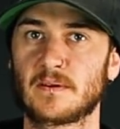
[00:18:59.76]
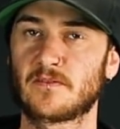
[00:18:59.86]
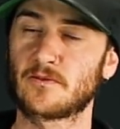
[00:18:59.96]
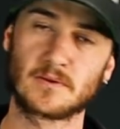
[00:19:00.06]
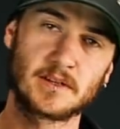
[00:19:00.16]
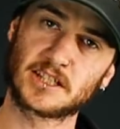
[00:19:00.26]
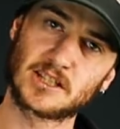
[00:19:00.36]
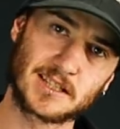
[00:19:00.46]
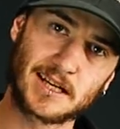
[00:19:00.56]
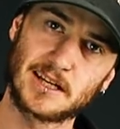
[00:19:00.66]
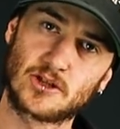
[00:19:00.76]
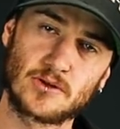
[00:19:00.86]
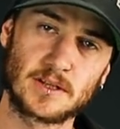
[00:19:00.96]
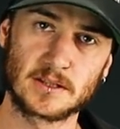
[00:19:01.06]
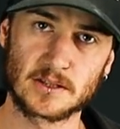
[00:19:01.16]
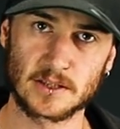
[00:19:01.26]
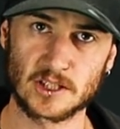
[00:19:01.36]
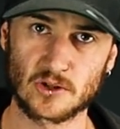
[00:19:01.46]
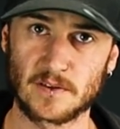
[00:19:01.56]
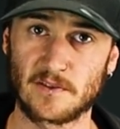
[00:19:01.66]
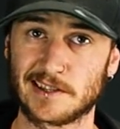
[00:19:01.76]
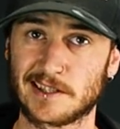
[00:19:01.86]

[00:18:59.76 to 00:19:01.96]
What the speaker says: for let's just say a chuhin size tree, for